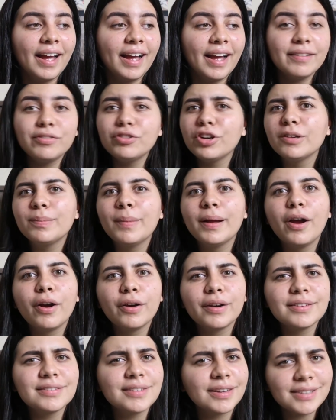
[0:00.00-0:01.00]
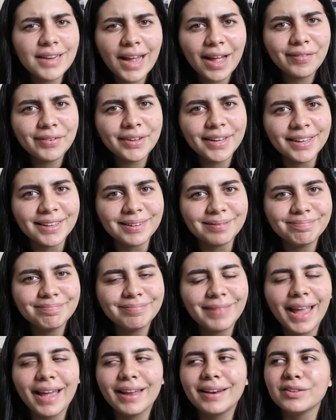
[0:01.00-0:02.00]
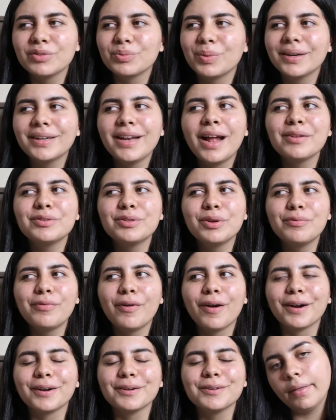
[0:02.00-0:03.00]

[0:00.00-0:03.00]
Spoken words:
I've tried my hardest not to have a kid and it's worked out so far.